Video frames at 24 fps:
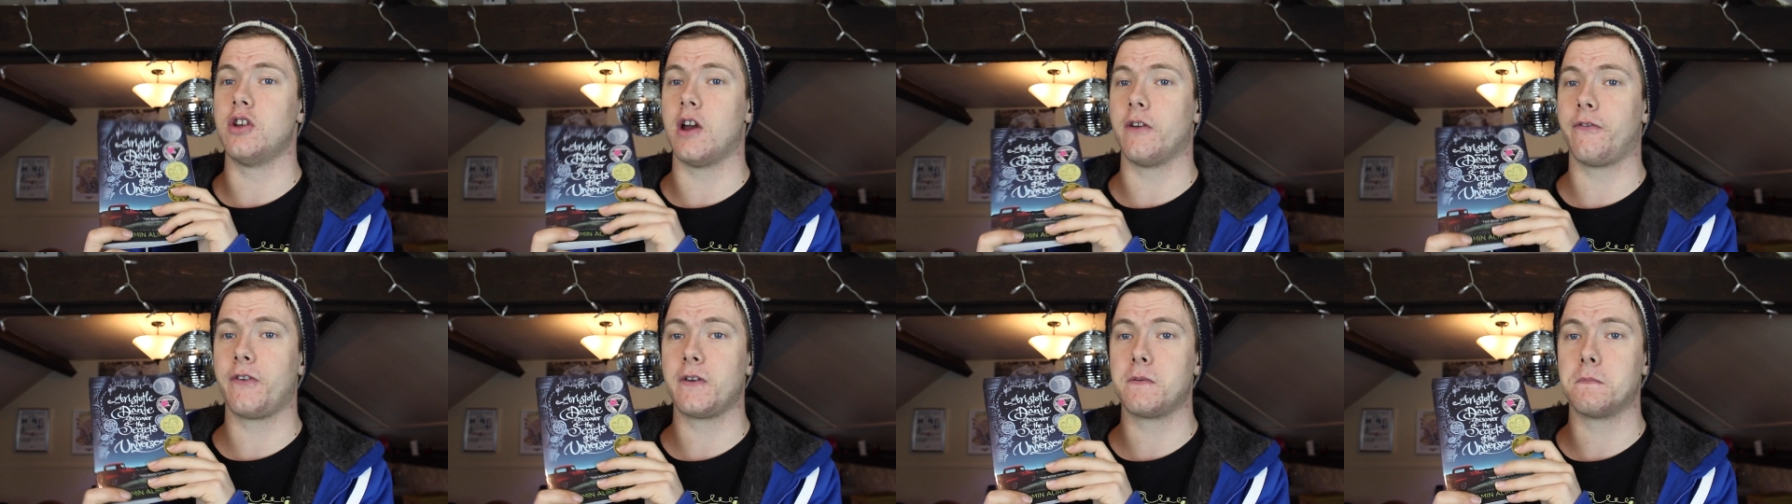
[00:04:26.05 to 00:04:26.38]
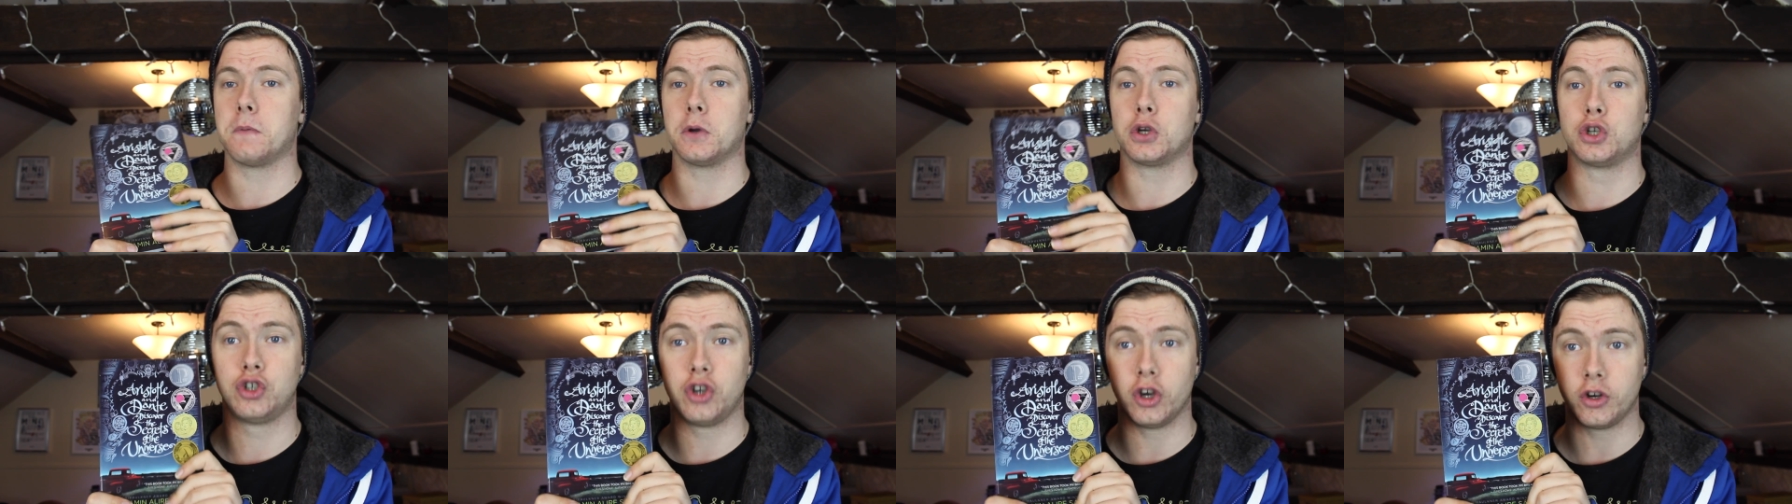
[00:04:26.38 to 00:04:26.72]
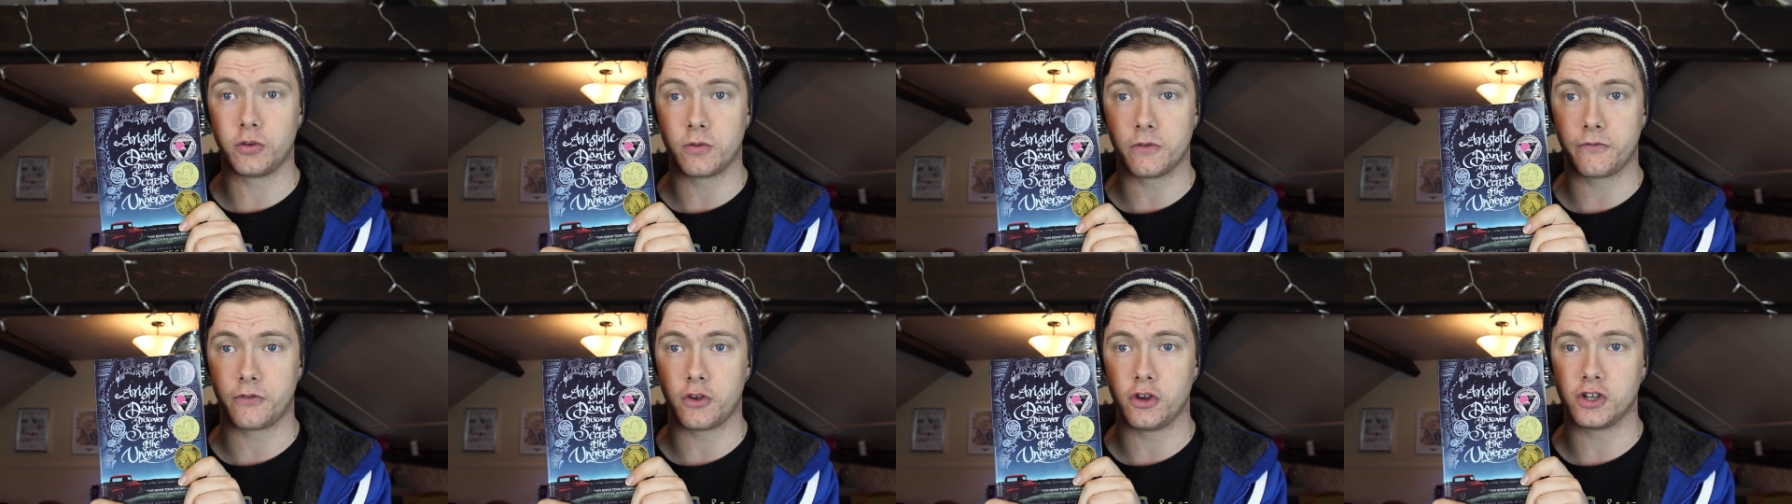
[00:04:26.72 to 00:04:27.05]
nothing but
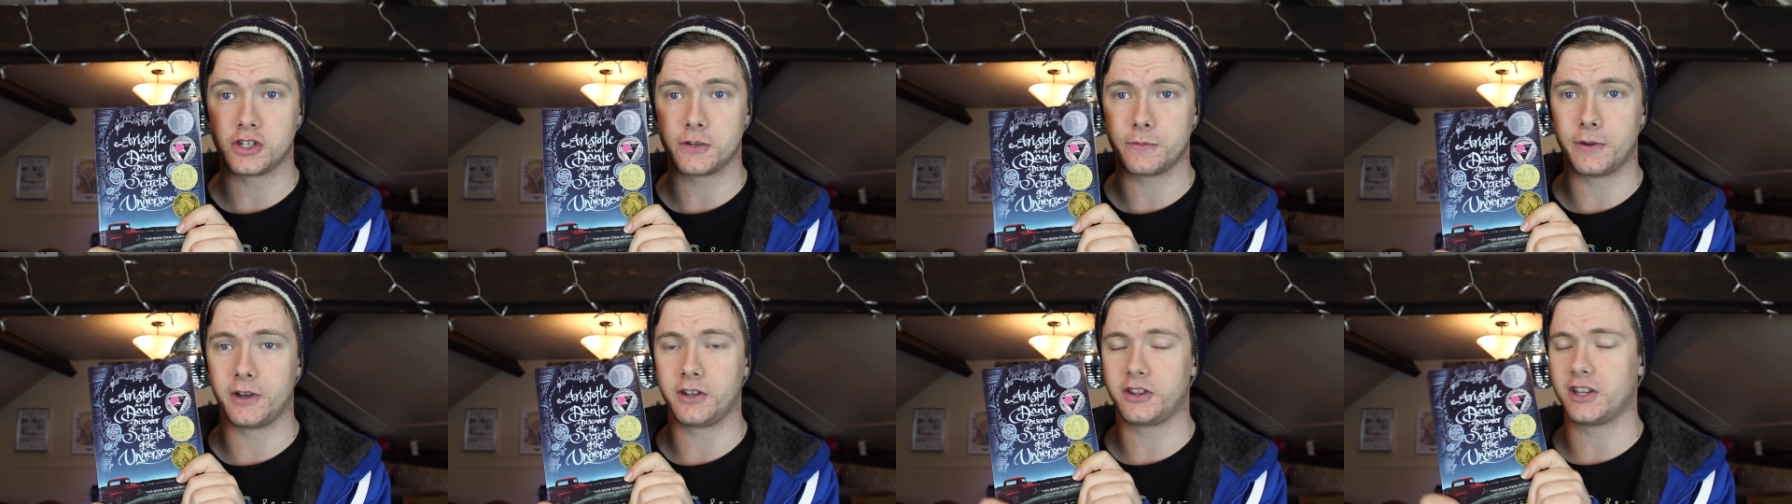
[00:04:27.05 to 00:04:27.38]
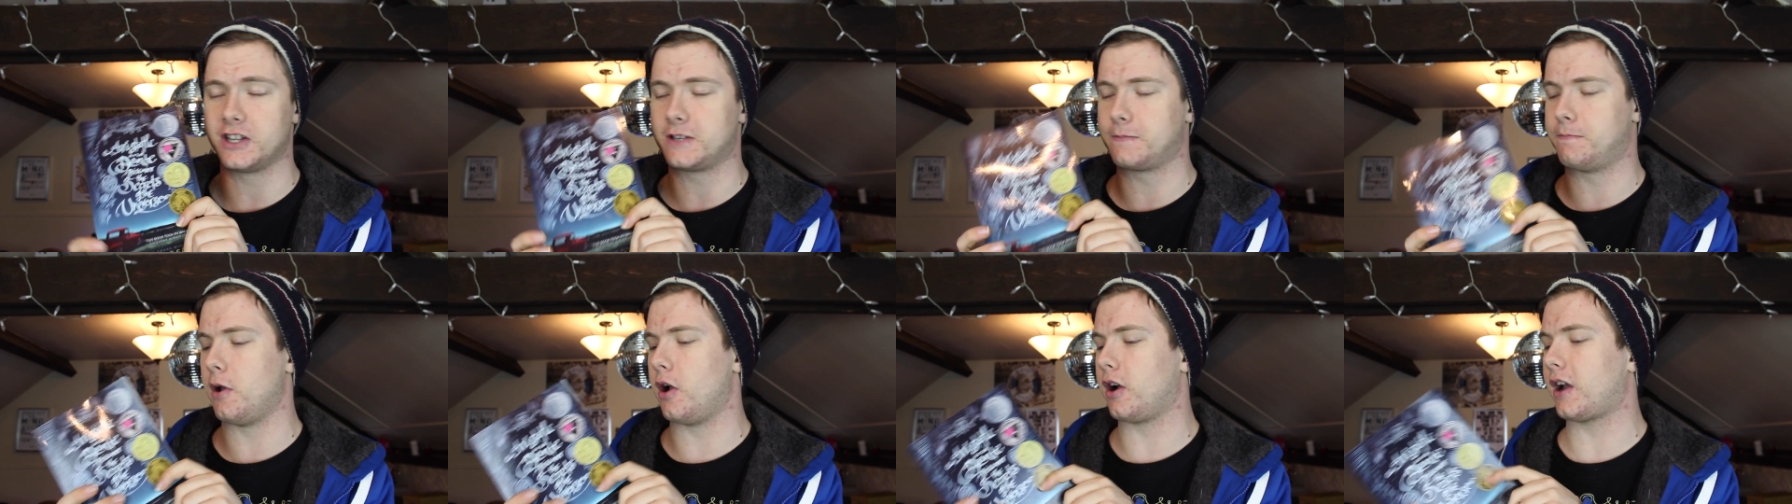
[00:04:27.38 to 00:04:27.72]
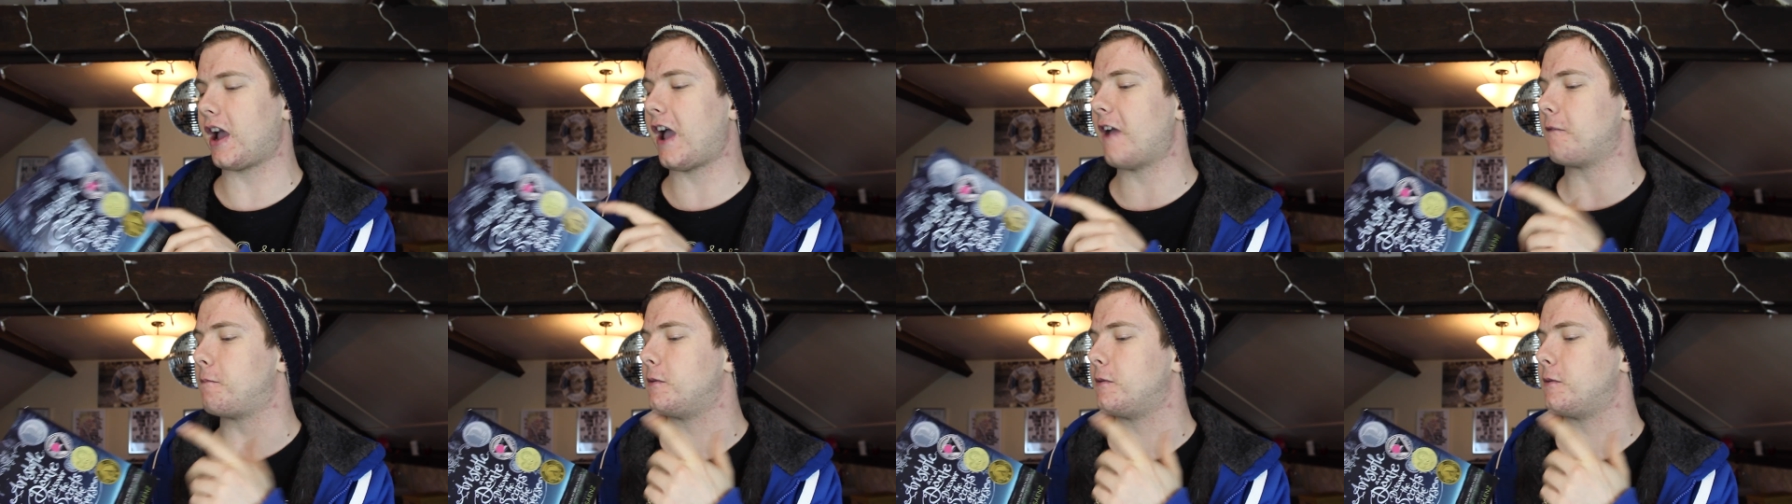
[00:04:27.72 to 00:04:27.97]
good reviews about this book.